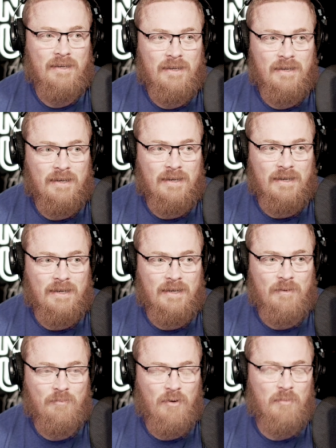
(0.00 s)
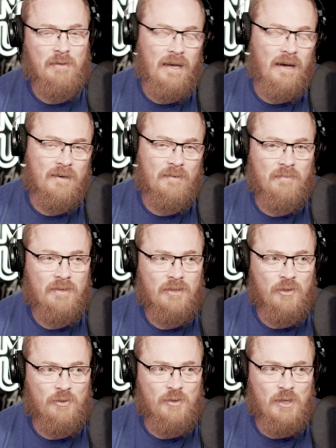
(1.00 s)
uh, probably Artem,
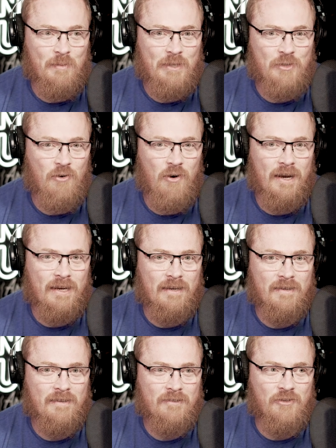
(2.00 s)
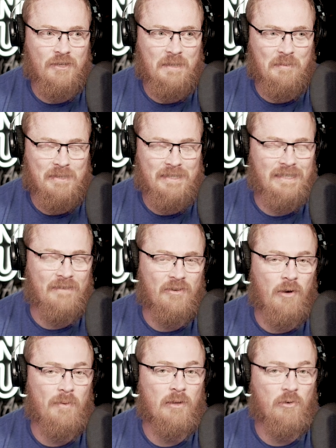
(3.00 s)
who's going to be trying tricks up his sleeve, and
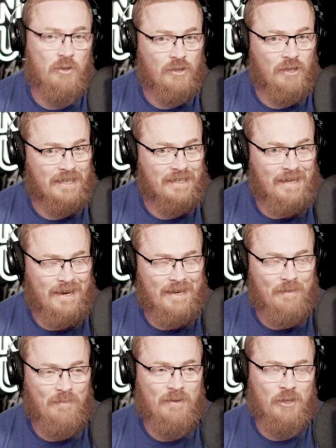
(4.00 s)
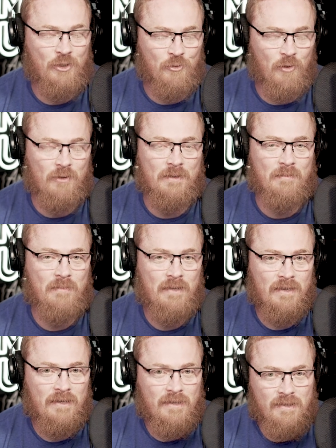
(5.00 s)
I'll be looking to contain him, control him,
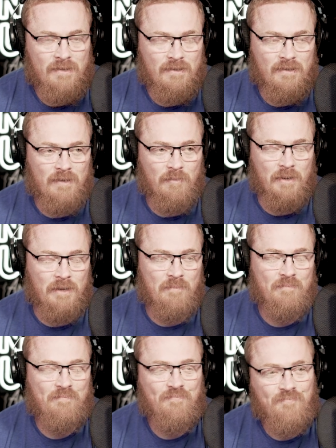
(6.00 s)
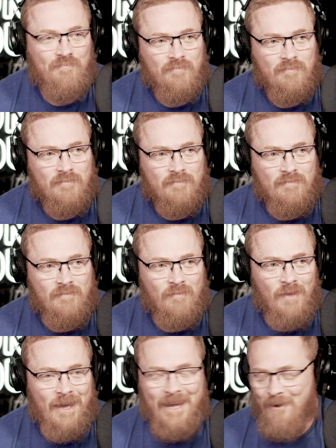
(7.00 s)
and pin him.
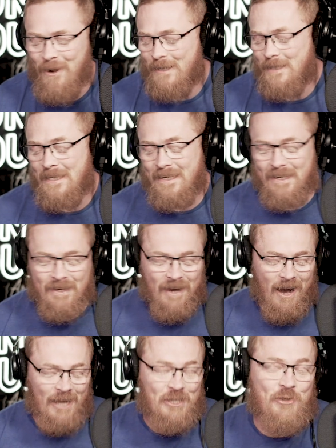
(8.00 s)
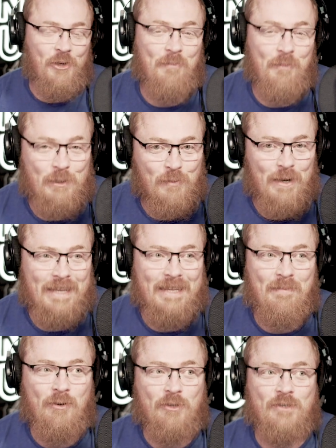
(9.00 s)
Anyway, I just thought I'd put this one out there
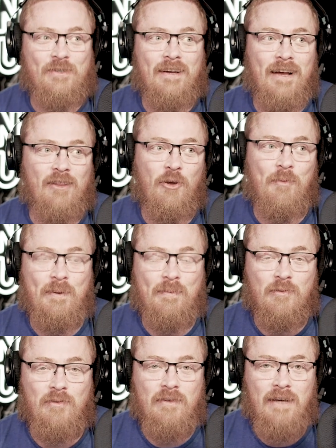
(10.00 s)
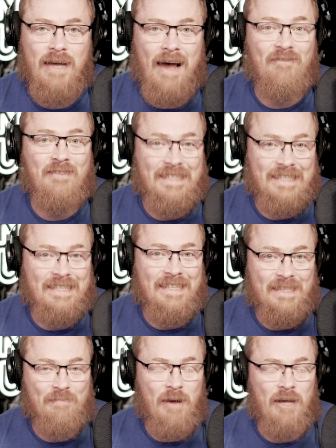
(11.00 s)
because a lot of people haven't seen
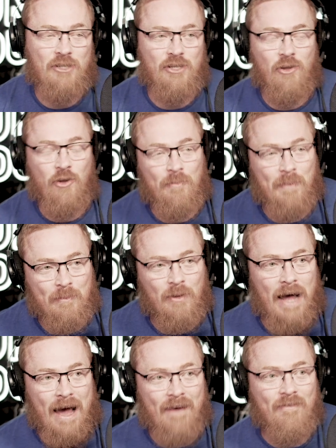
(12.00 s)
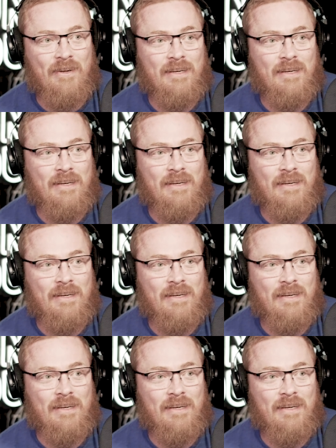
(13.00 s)
this match, and a lot of people haven't